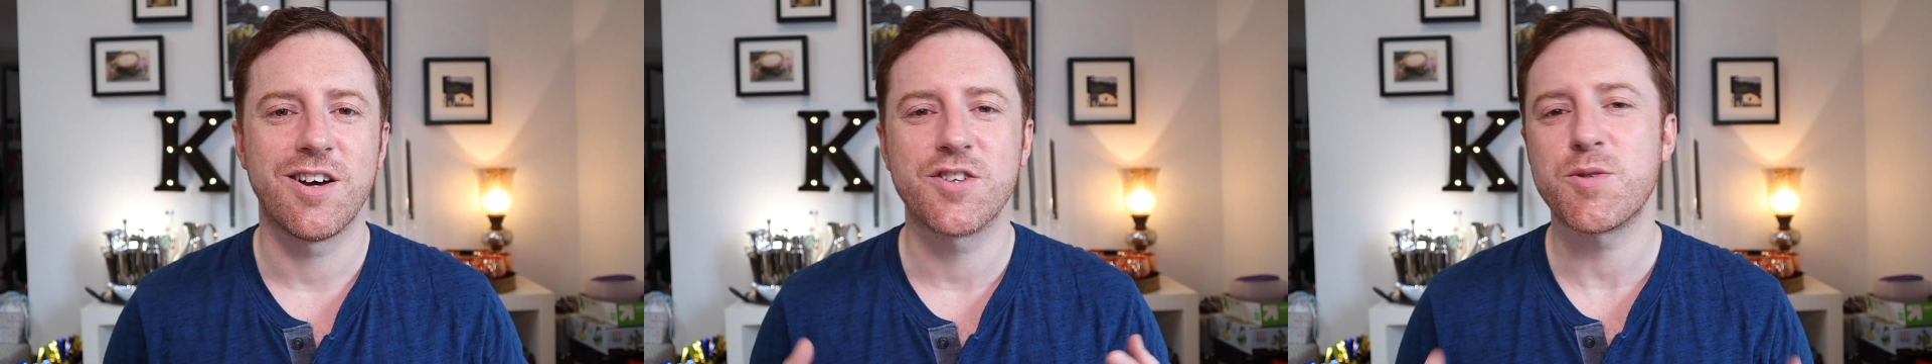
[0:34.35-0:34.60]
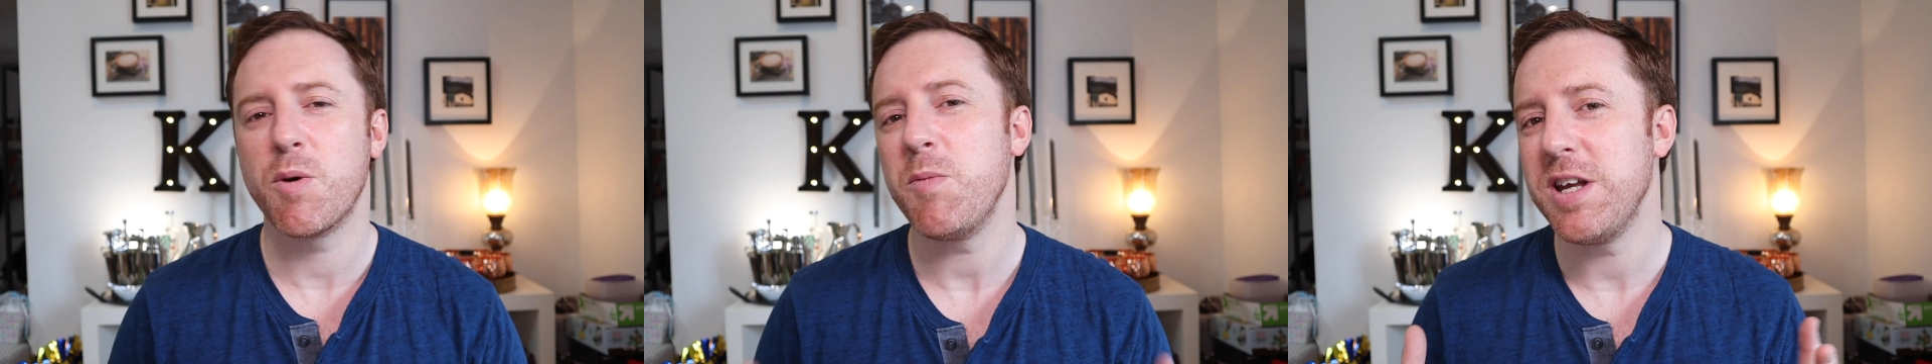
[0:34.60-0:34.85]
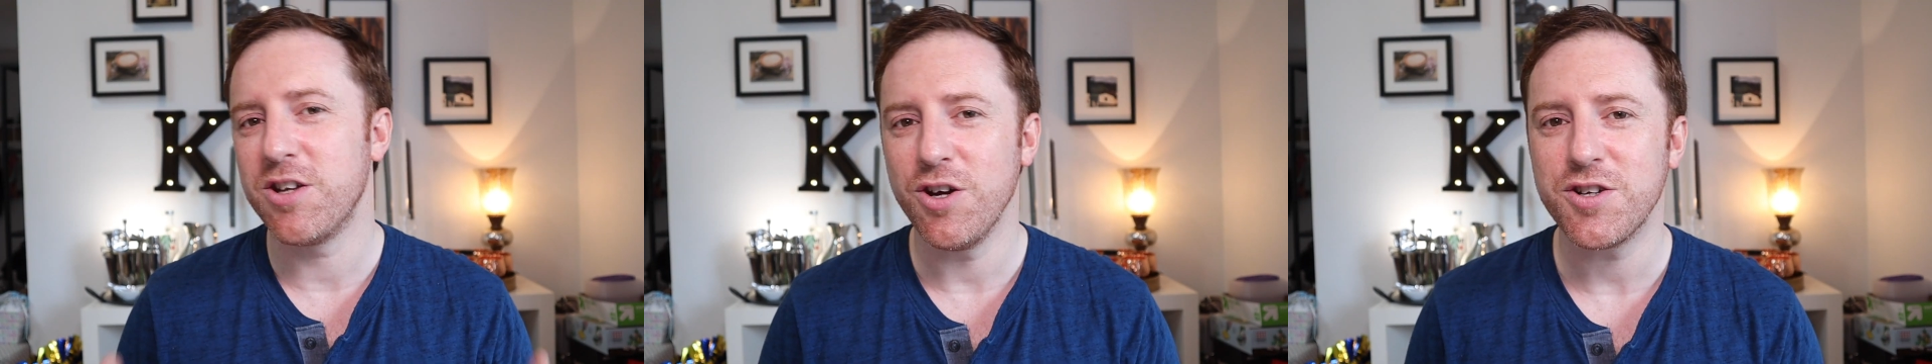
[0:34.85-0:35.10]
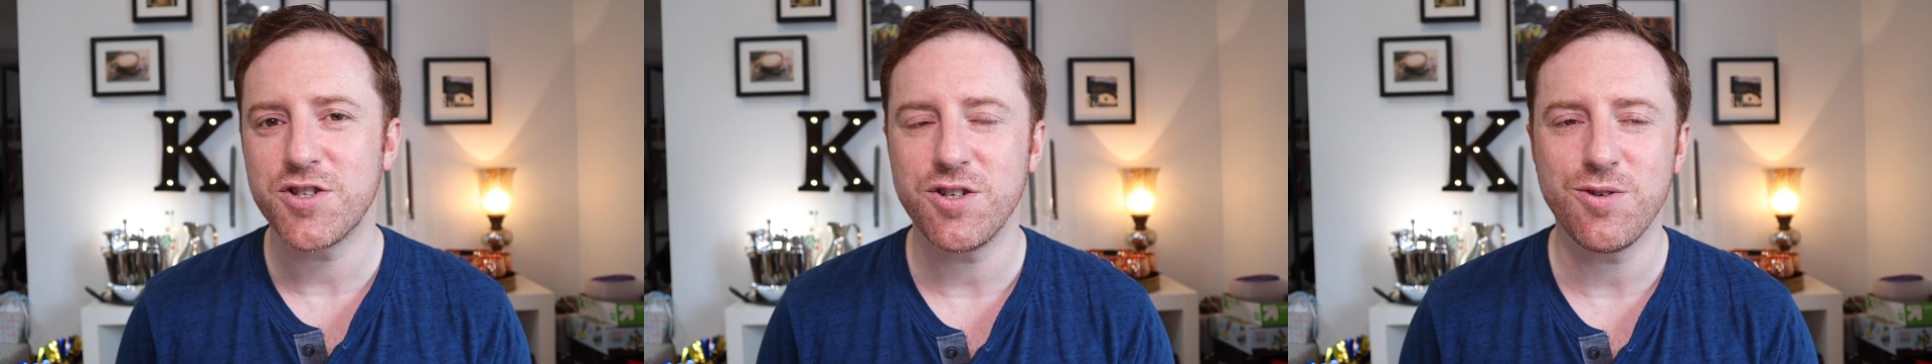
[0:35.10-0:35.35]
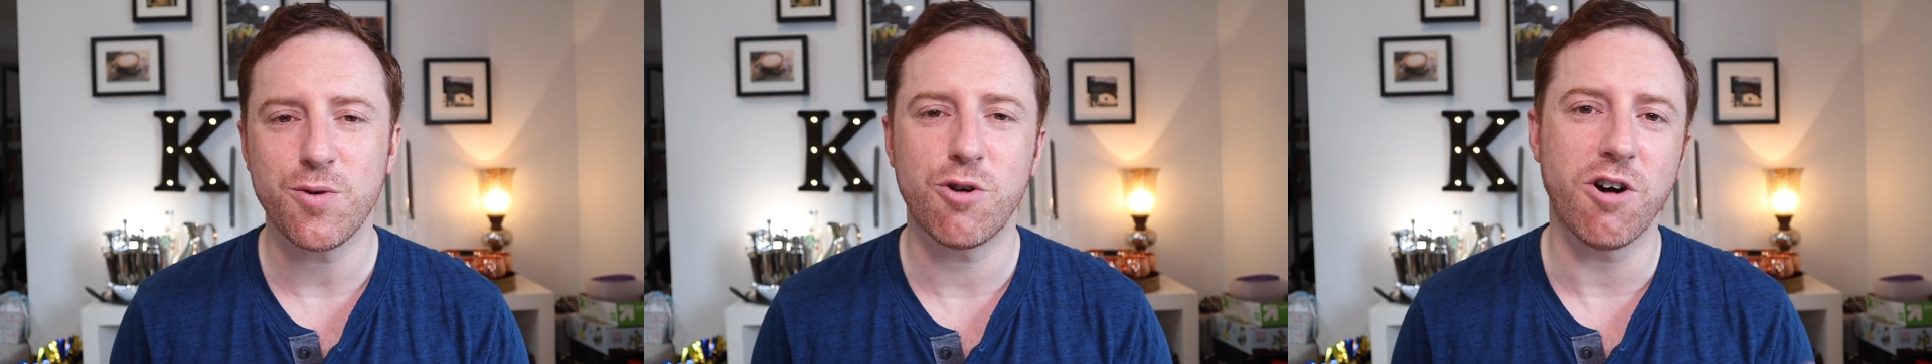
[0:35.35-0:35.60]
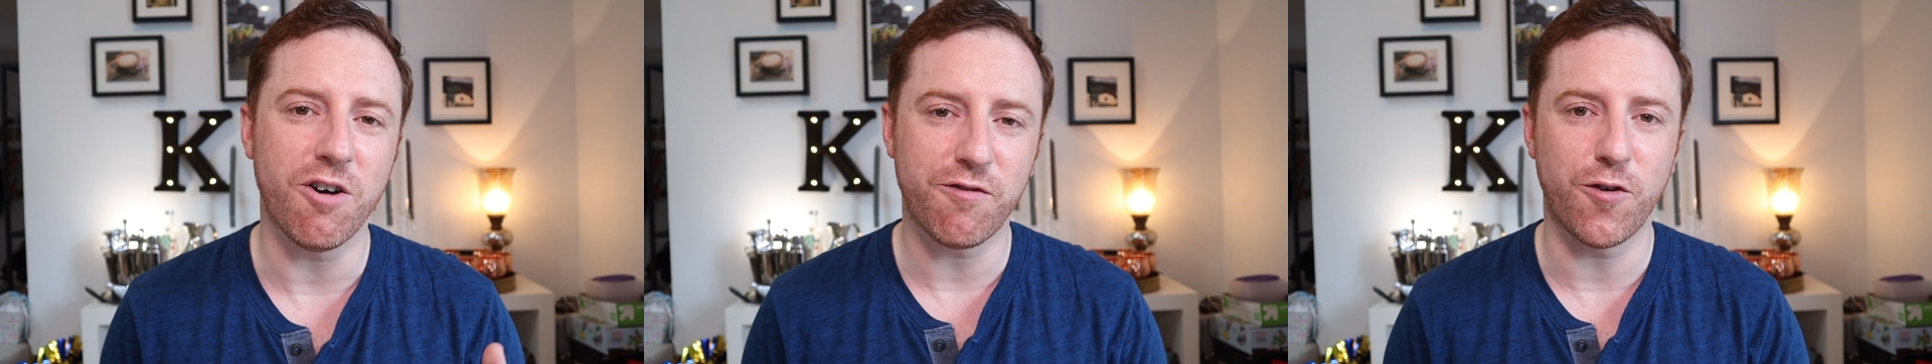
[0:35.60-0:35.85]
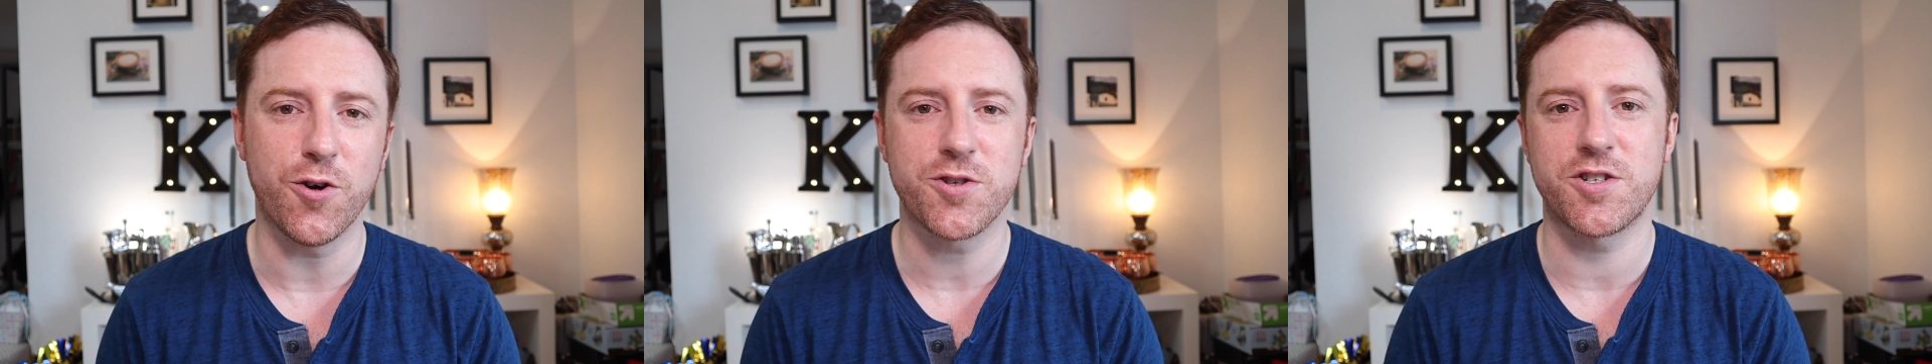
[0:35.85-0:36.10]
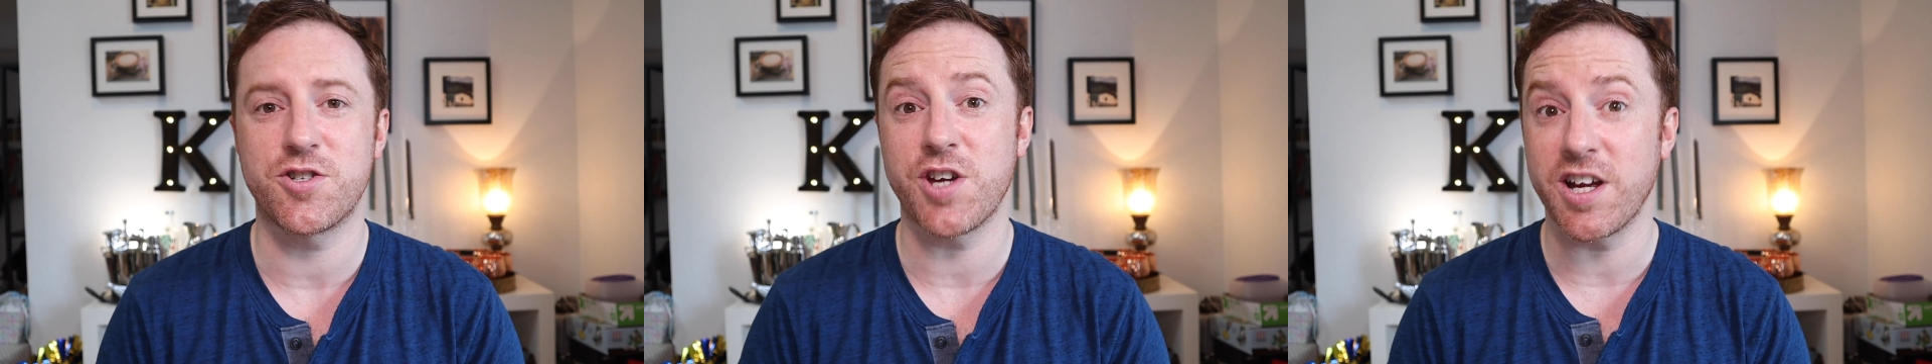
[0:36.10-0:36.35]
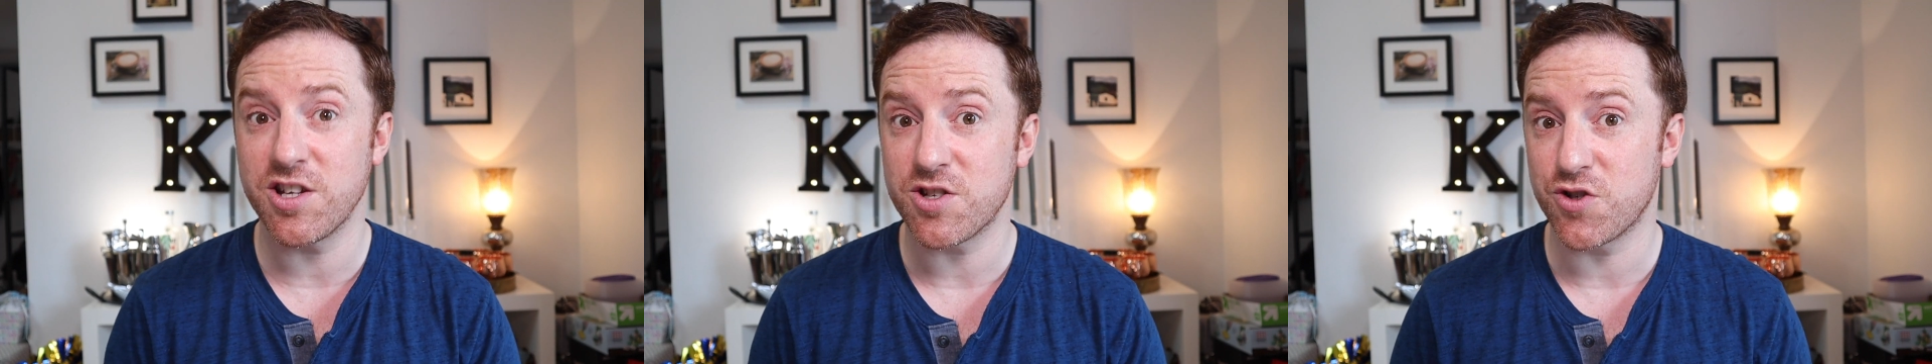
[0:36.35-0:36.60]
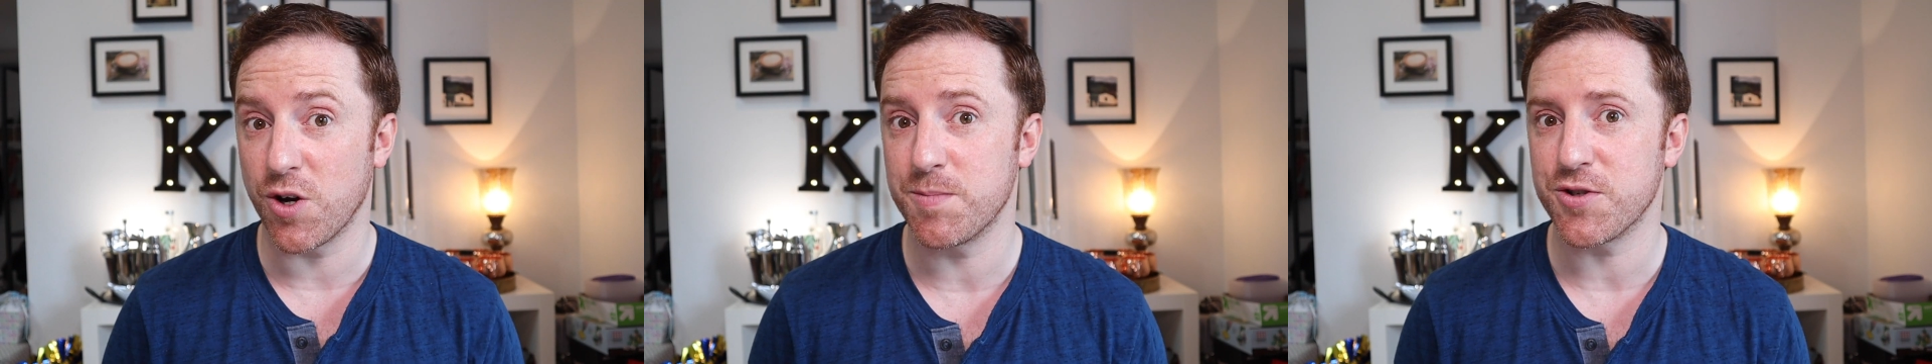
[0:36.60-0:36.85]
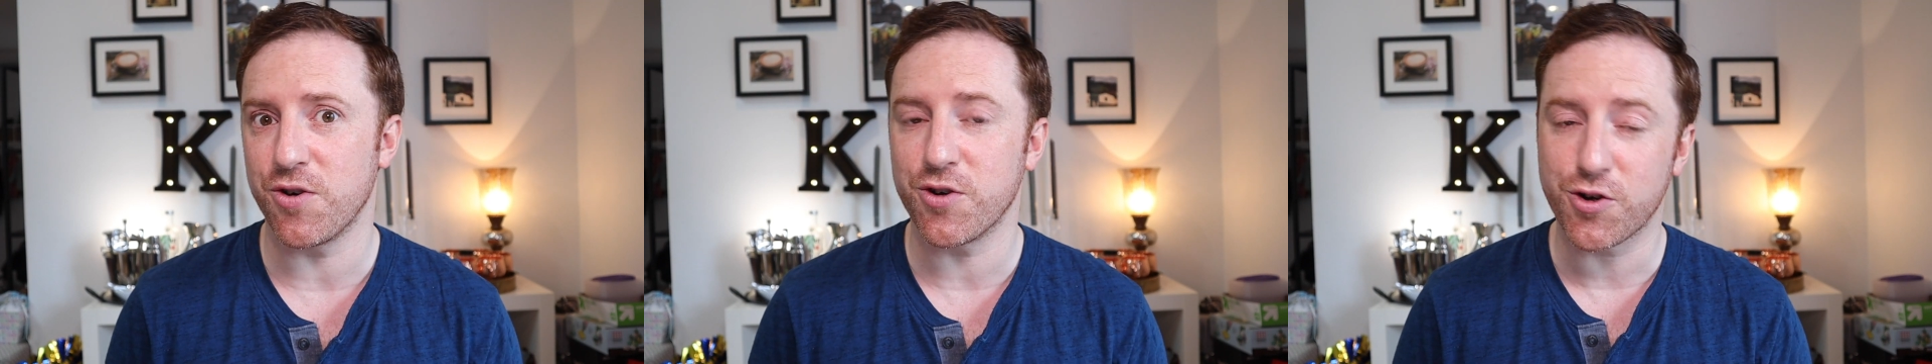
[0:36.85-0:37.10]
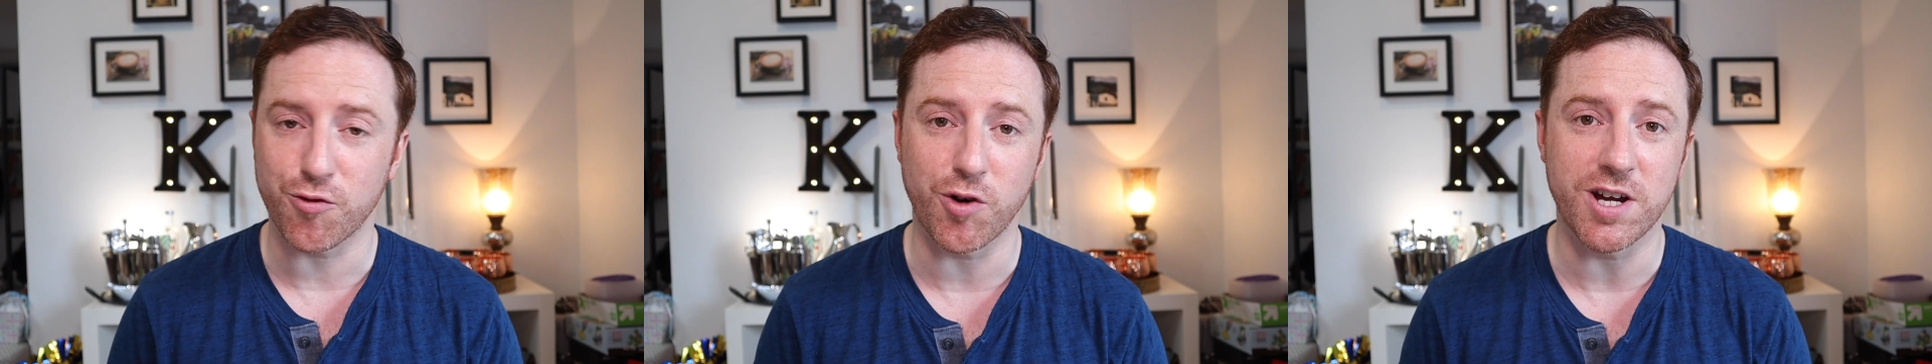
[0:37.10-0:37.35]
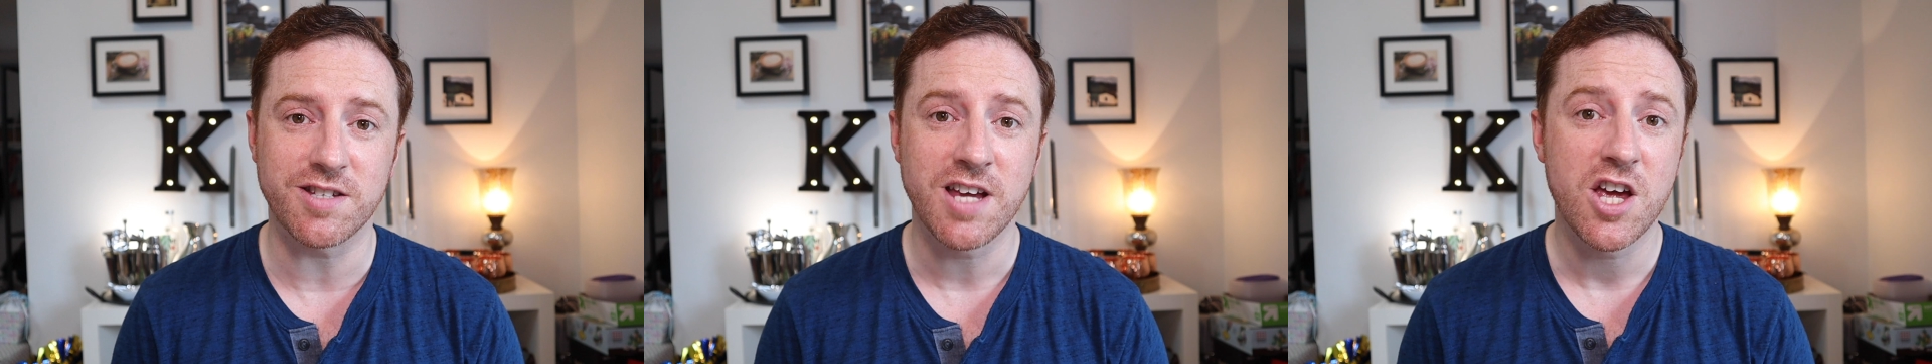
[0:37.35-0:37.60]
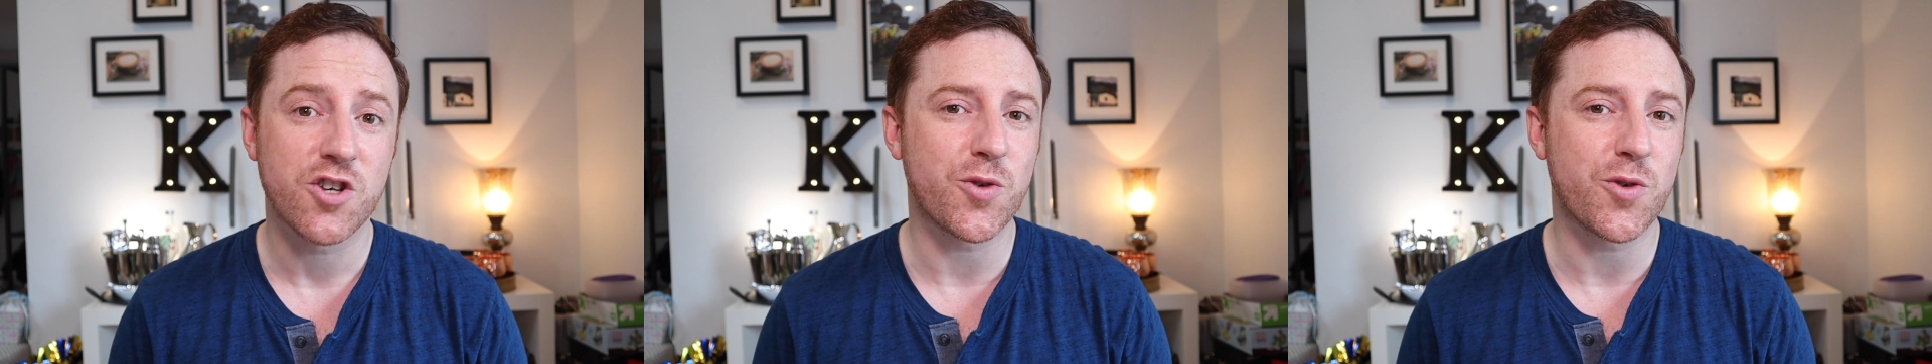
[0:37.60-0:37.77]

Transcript: So when we look to or are forced to change jobs or careers,